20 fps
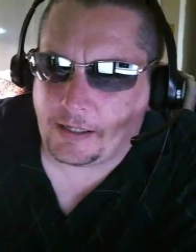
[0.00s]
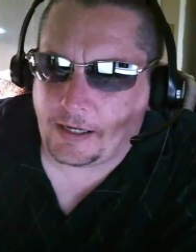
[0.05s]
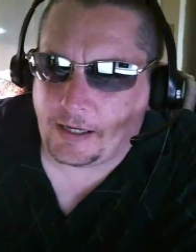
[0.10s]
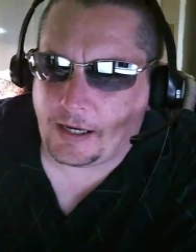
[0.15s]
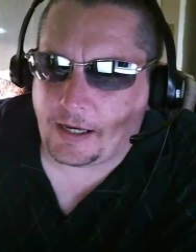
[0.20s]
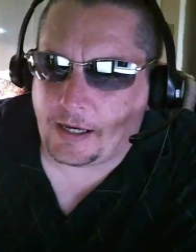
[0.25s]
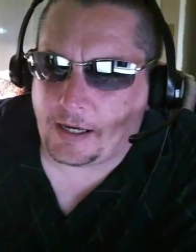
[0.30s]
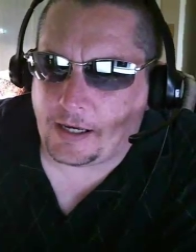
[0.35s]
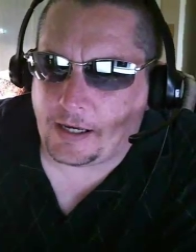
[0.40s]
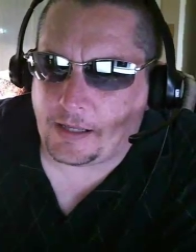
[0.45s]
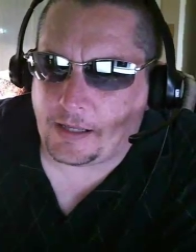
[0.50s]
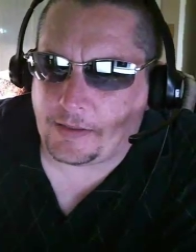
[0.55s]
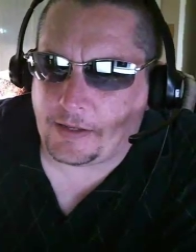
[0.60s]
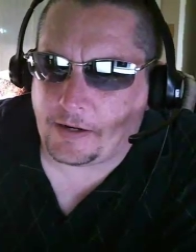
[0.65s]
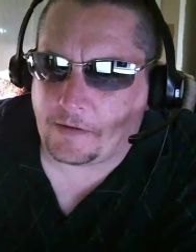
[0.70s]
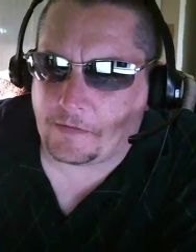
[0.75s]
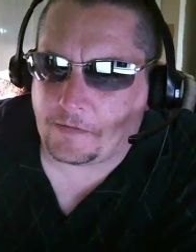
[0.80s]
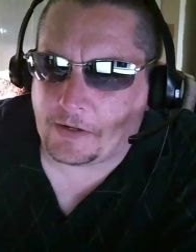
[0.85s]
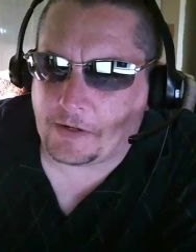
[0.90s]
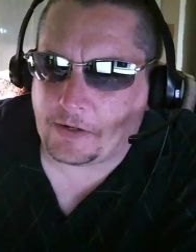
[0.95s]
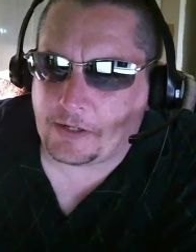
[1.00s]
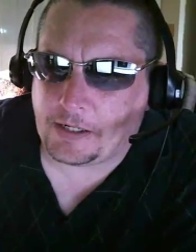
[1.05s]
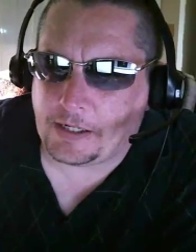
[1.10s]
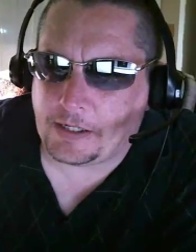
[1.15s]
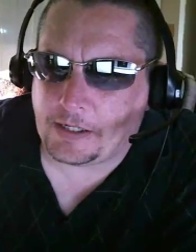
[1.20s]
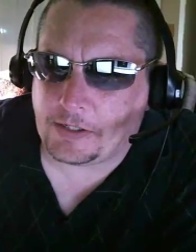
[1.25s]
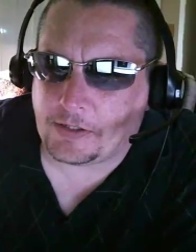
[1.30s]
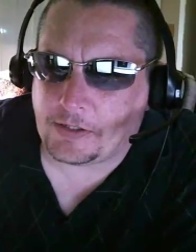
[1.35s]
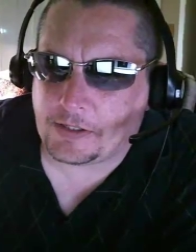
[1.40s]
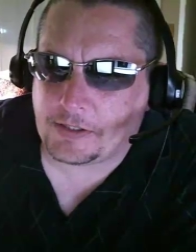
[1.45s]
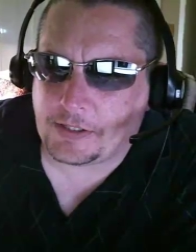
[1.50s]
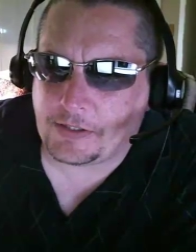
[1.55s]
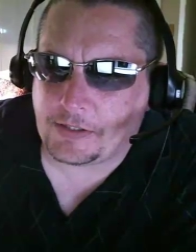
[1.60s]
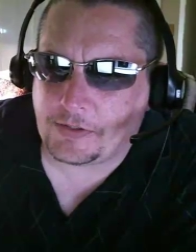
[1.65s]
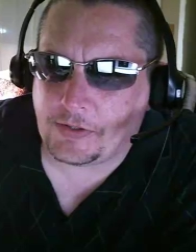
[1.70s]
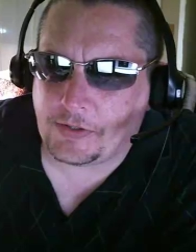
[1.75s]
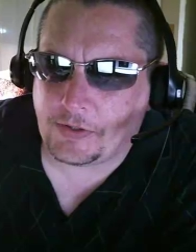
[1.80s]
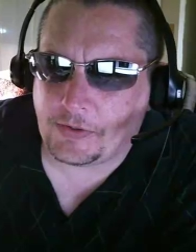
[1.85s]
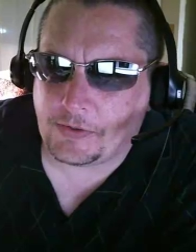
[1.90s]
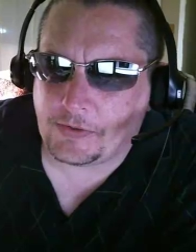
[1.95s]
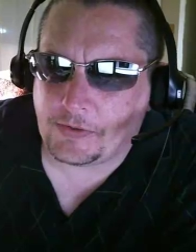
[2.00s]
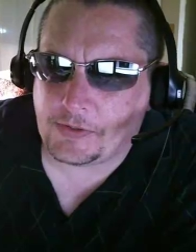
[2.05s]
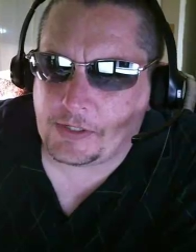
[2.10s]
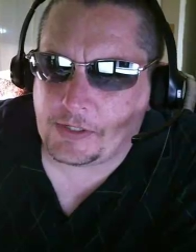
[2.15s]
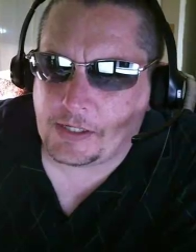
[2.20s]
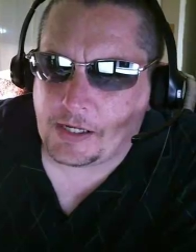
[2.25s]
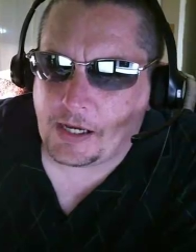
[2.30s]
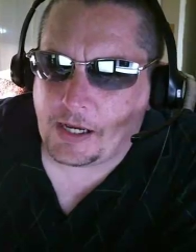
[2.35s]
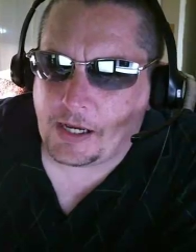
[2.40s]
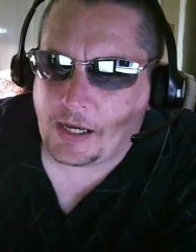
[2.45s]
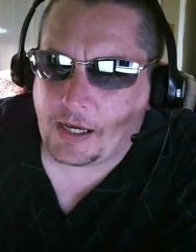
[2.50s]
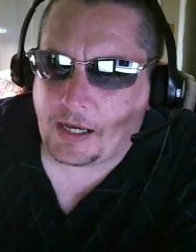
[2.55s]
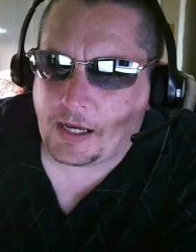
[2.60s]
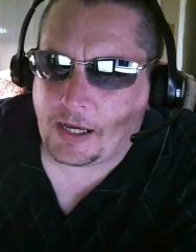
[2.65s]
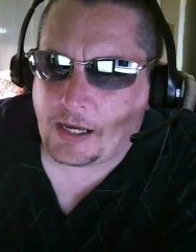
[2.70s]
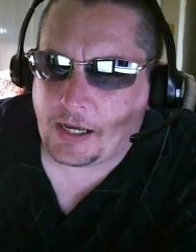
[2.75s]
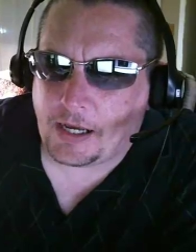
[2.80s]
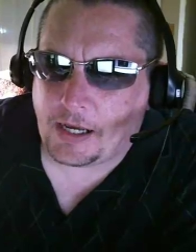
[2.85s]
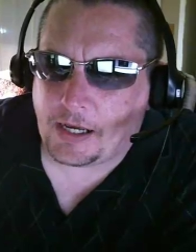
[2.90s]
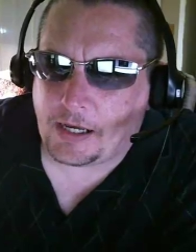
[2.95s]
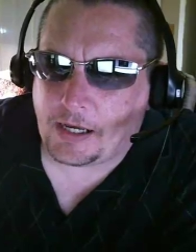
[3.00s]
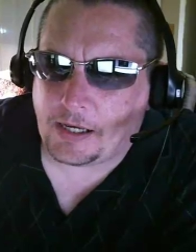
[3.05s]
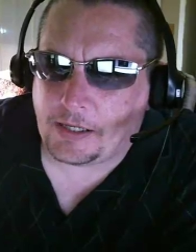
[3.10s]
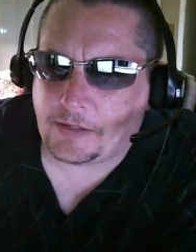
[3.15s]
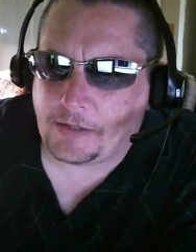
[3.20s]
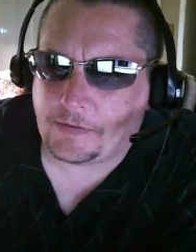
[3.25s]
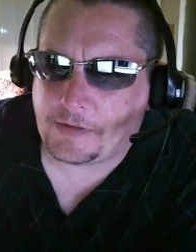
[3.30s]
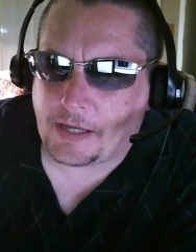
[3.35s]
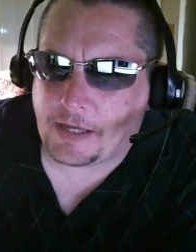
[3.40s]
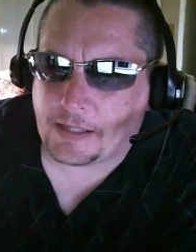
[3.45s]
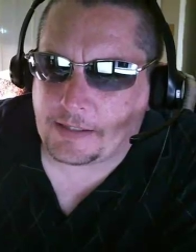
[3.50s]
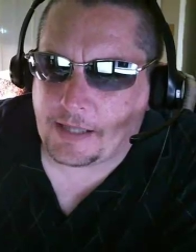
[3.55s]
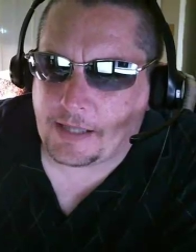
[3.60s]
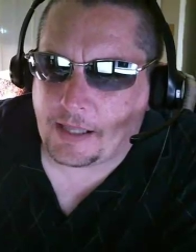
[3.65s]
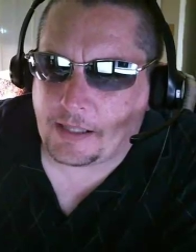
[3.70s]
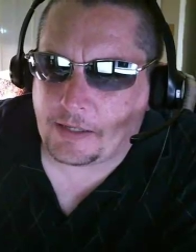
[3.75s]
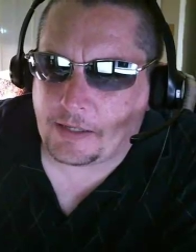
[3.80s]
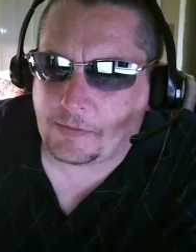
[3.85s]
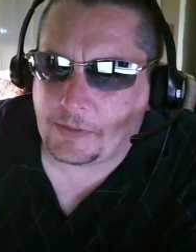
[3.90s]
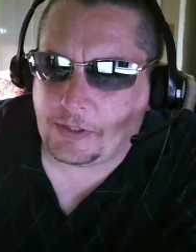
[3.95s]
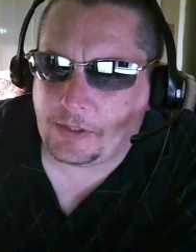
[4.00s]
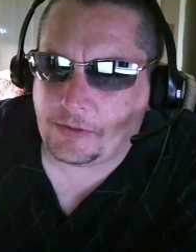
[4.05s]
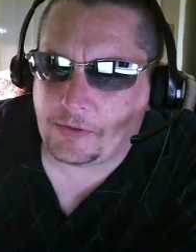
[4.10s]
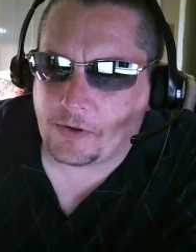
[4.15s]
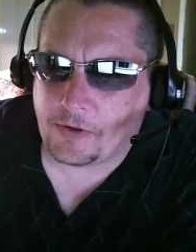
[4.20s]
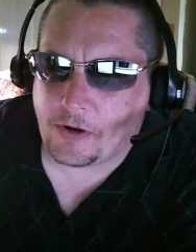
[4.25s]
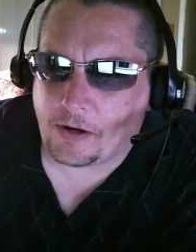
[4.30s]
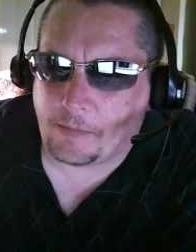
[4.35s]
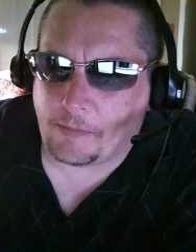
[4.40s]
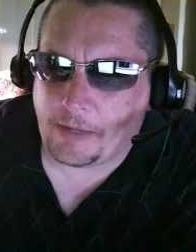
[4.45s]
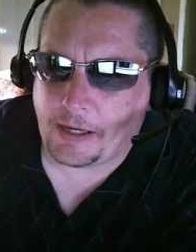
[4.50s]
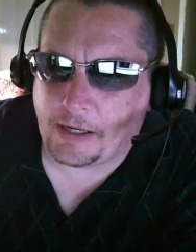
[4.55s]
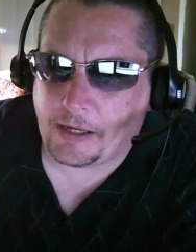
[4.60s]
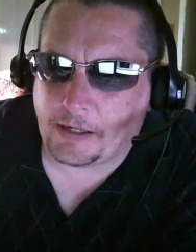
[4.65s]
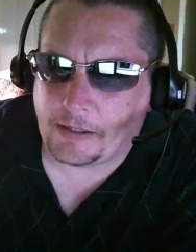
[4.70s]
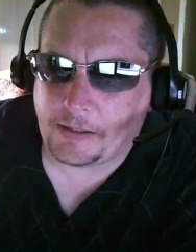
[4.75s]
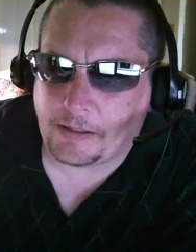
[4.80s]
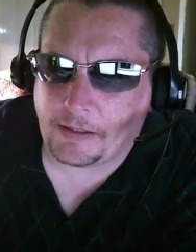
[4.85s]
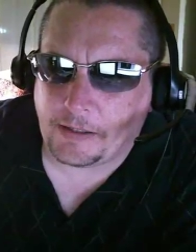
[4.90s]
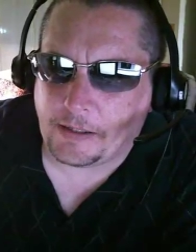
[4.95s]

Uh, they are very interesting, too. Uh, you've got talent when you draw, man.